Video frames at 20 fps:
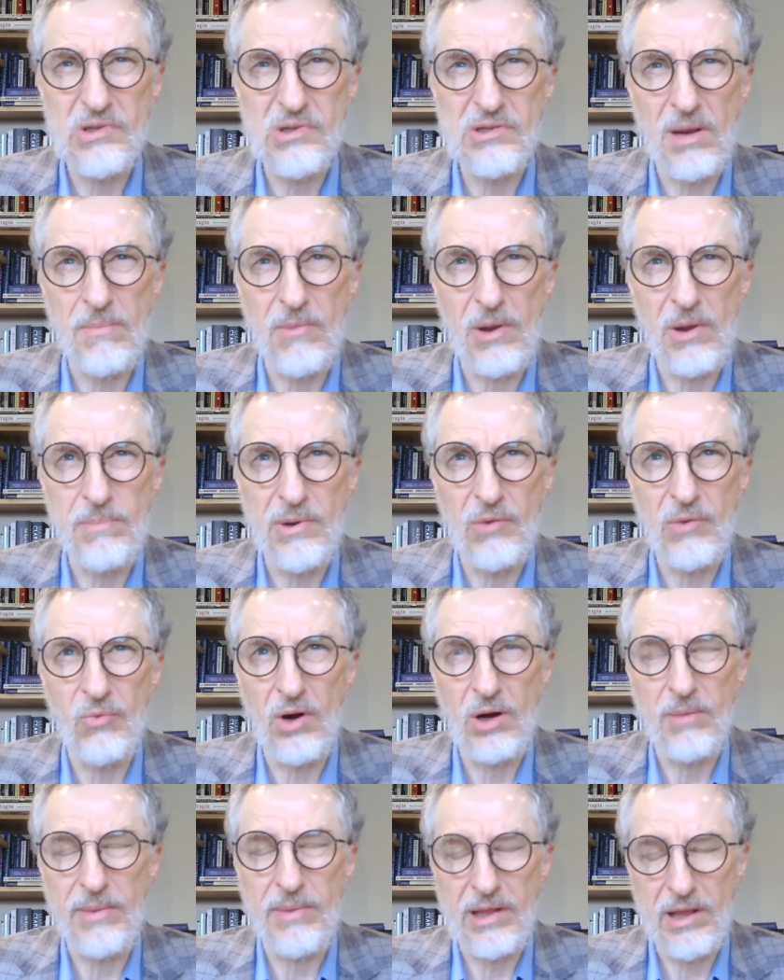I might be wrong
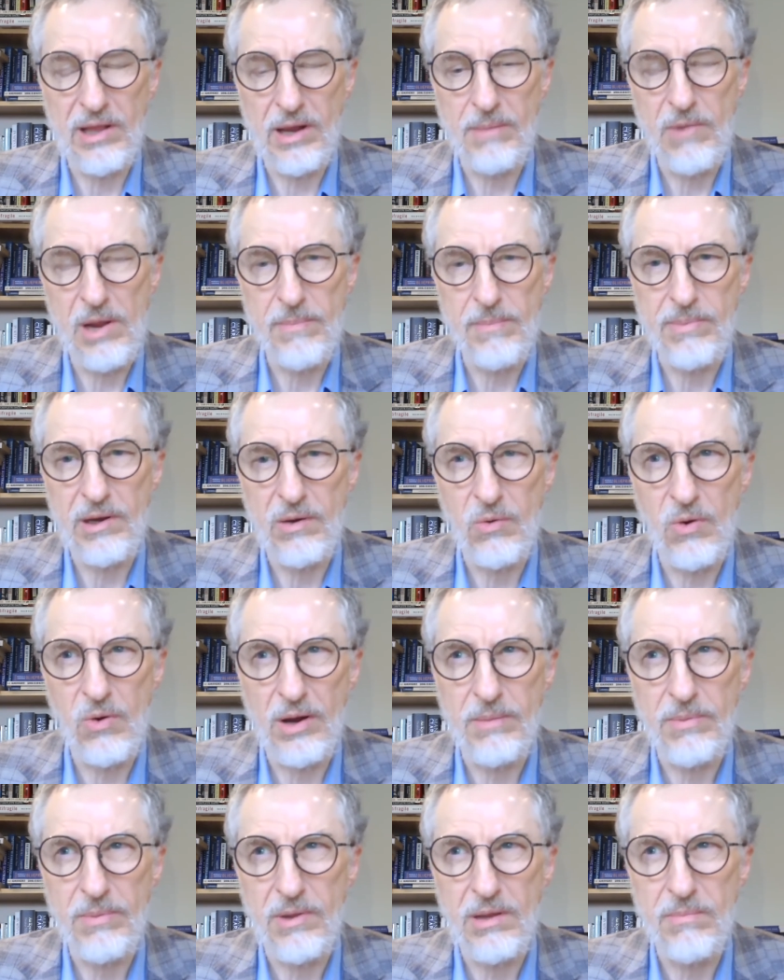about that. It might be quite a
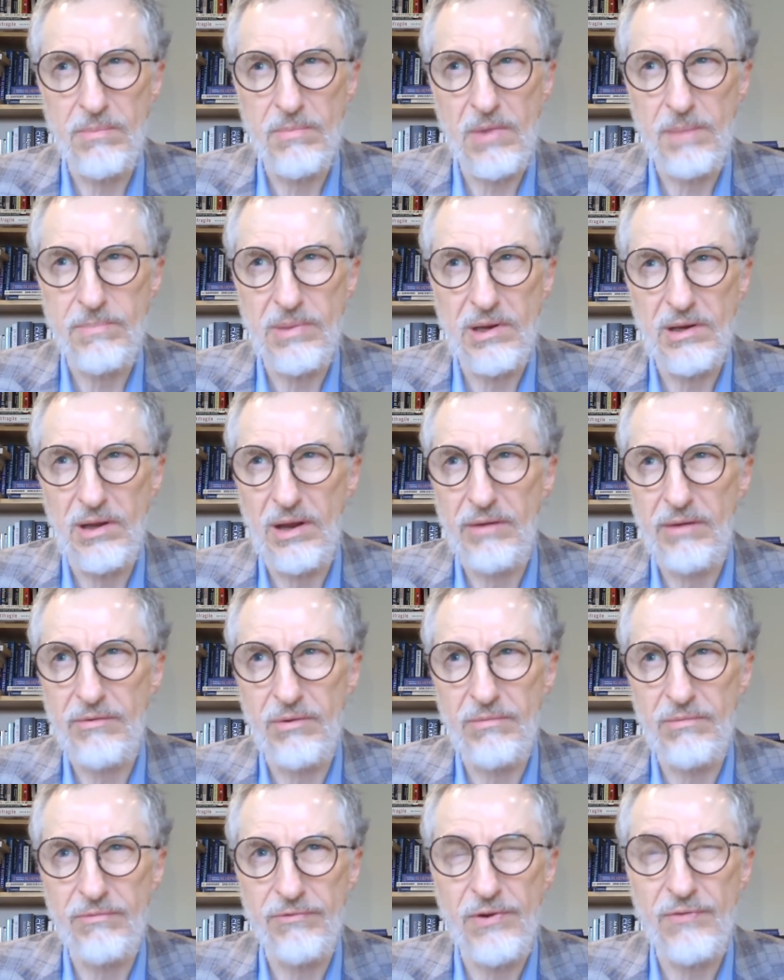bit. It might be
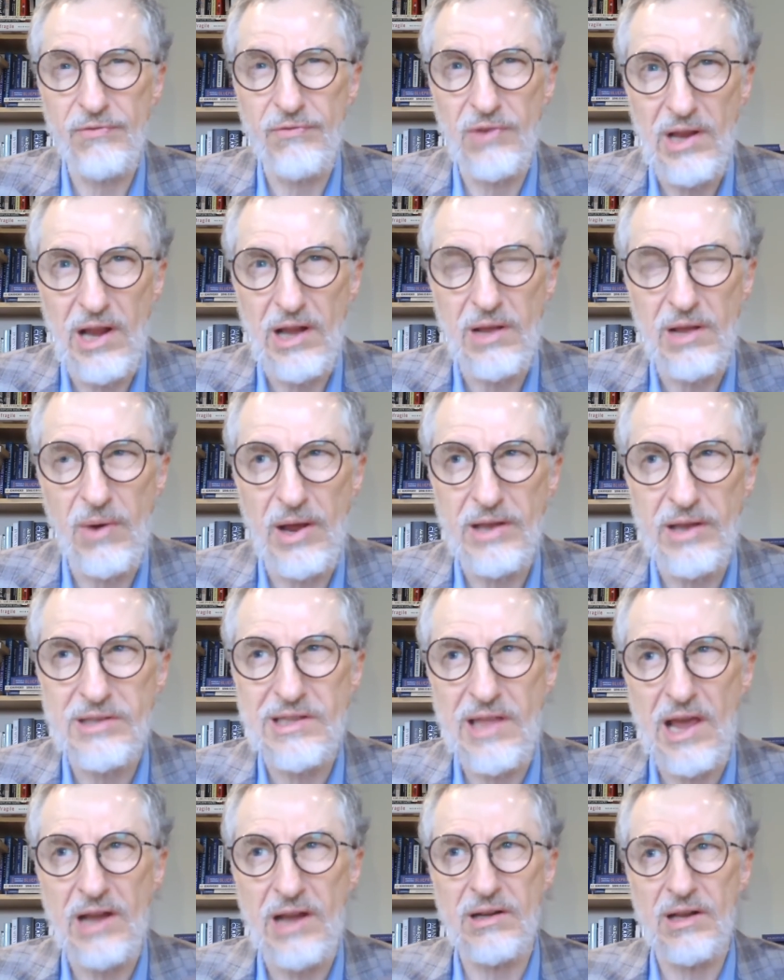150. Anyway, it's
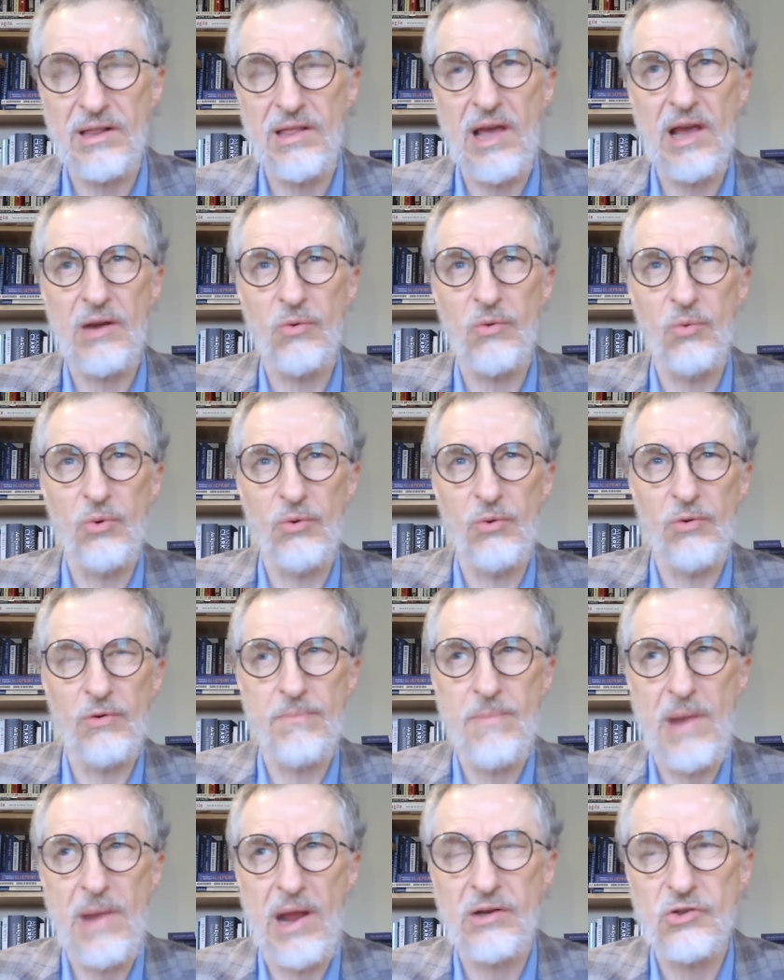that order of
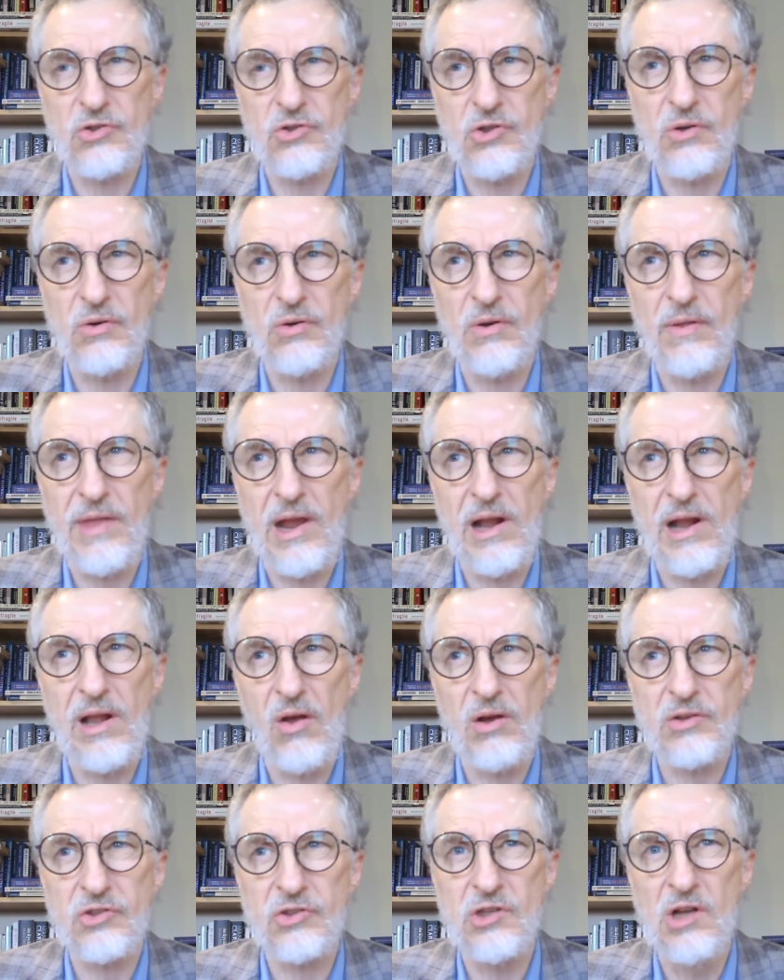magnitude. And they
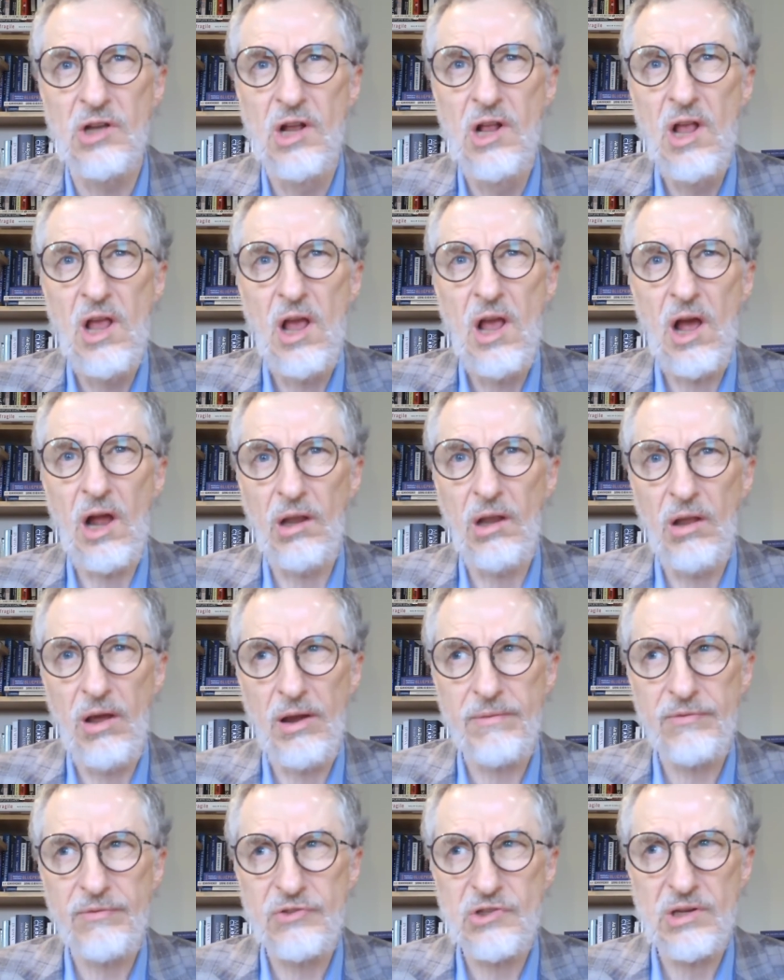lost a lot
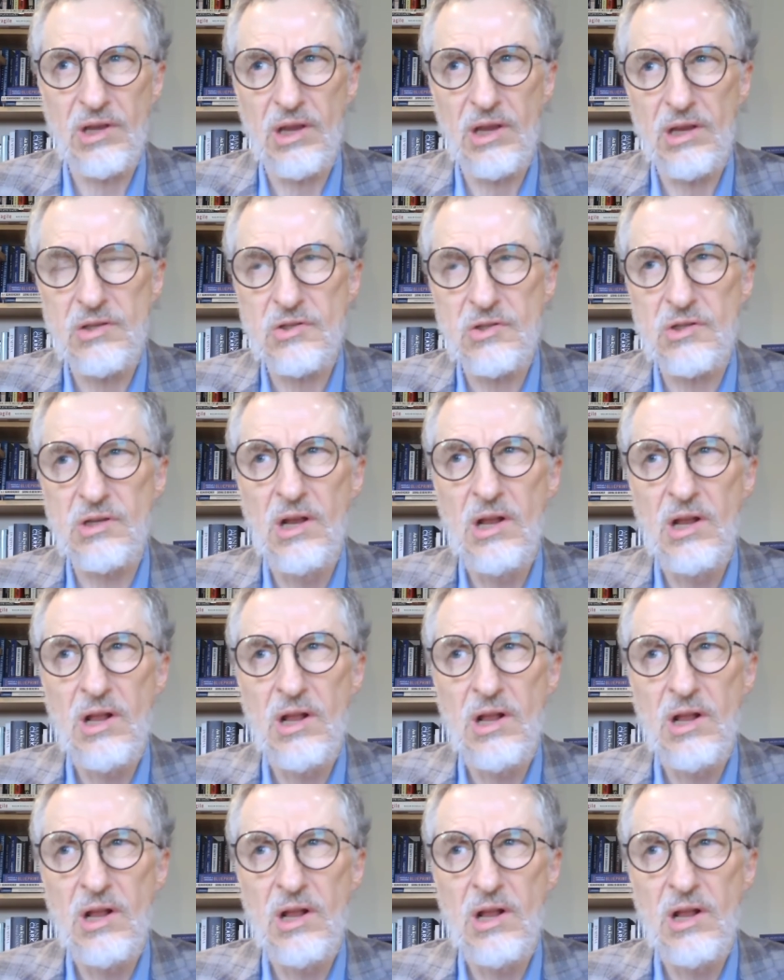of seats.